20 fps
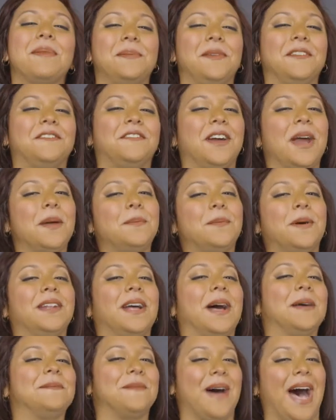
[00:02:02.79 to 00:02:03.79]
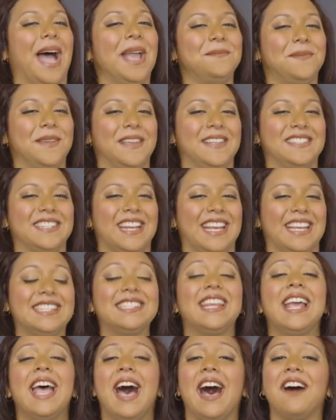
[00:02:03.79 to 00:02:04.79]
But before I put on my
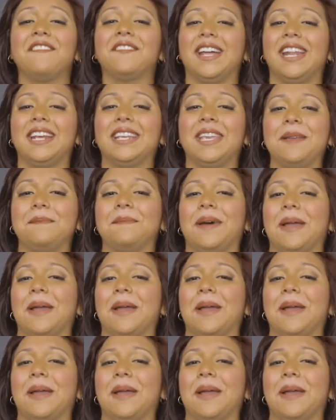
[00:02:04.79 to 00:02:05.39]
PJs, I've got to keep